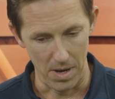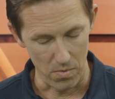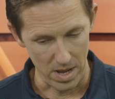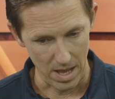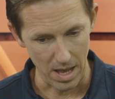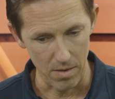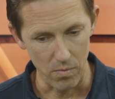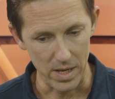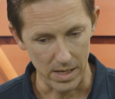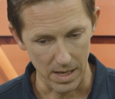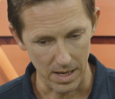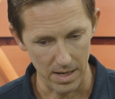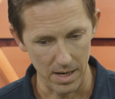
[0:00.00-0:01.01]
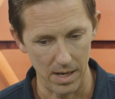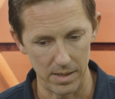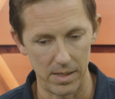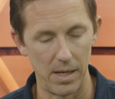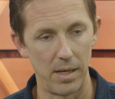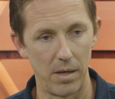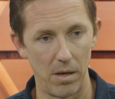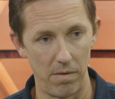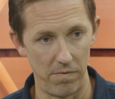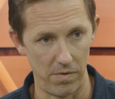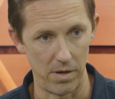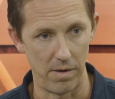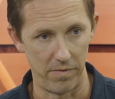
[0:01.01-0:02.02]
but we cannot take
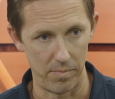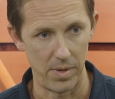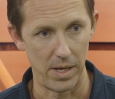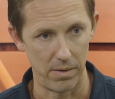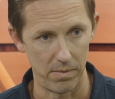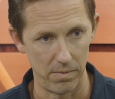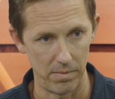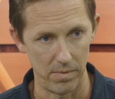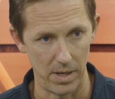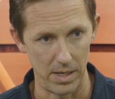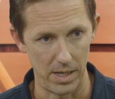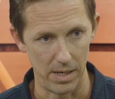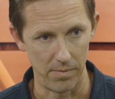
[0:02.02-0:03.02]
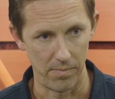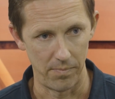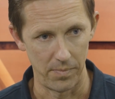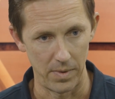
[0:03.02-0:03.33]
our foot off the pedal right now